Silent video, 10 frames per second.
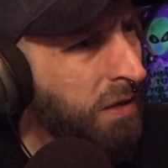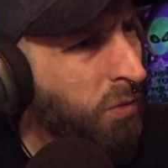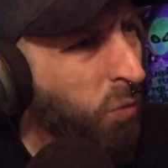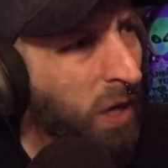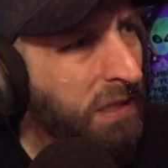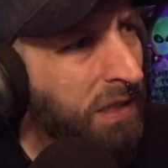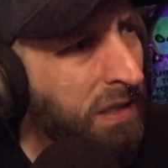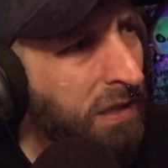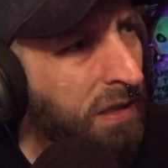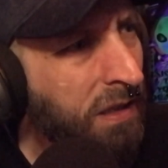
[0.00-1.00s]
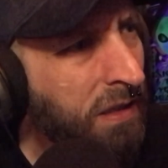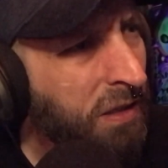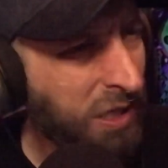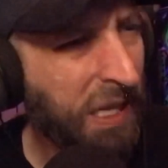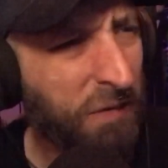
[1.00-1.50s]
what?
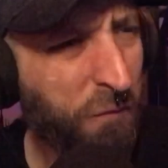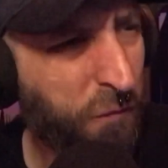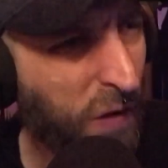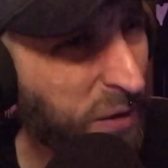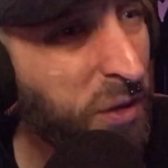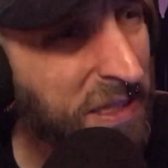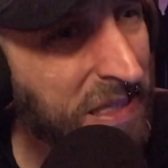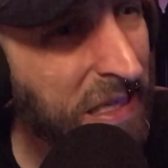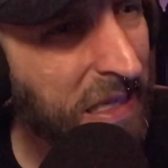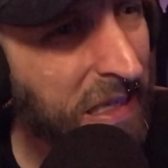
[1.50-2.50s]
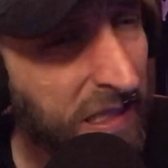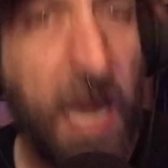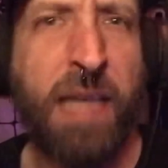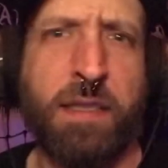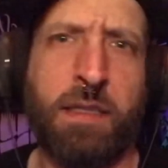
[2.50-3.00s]
The Confederacy?
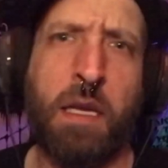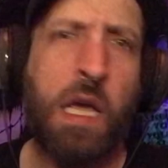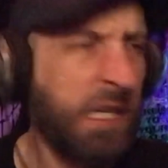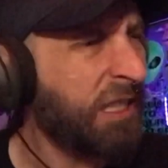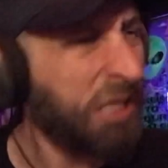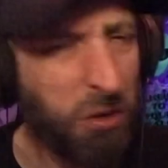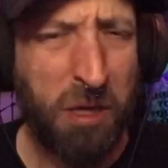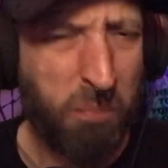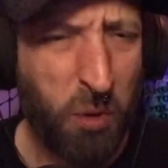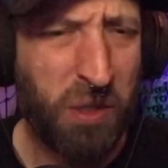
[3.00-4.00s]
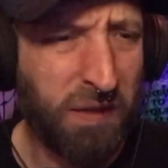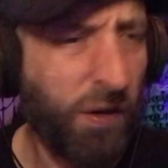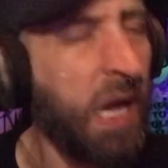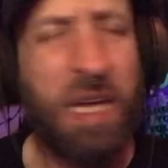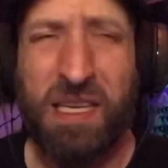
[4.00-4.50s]
Yes. Still supporting
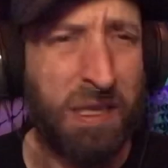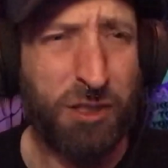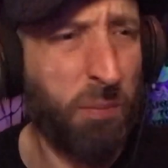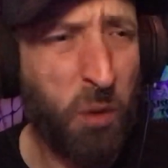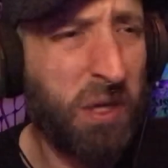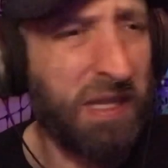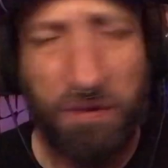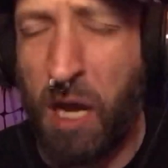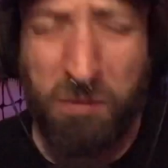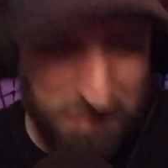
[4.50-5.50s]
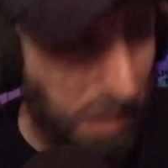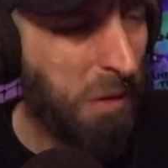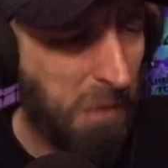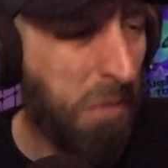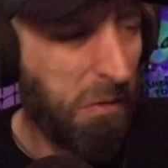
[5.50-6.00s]
the blah,
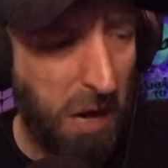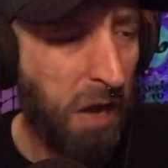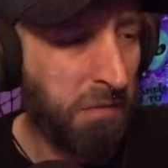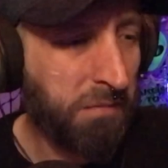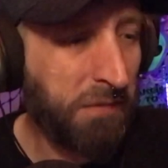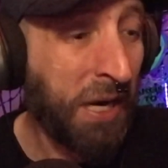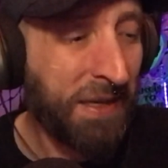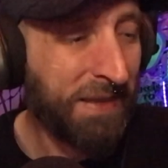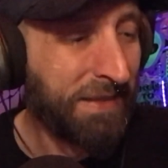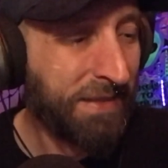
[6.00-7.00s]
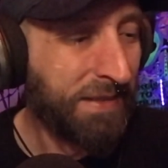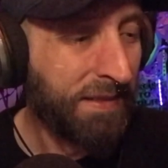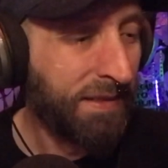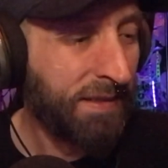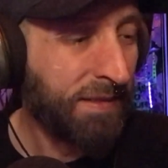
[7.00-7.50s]
blah, blah, blah,
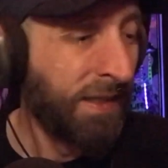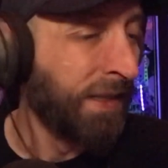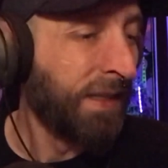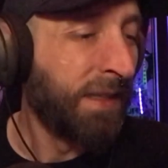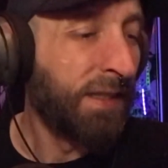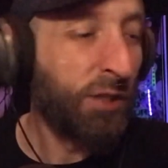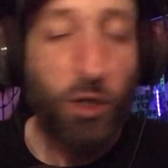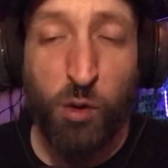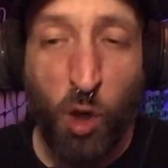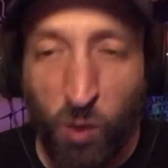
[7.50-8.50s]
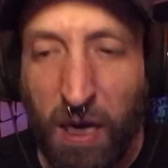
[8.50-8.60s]
blah. You know what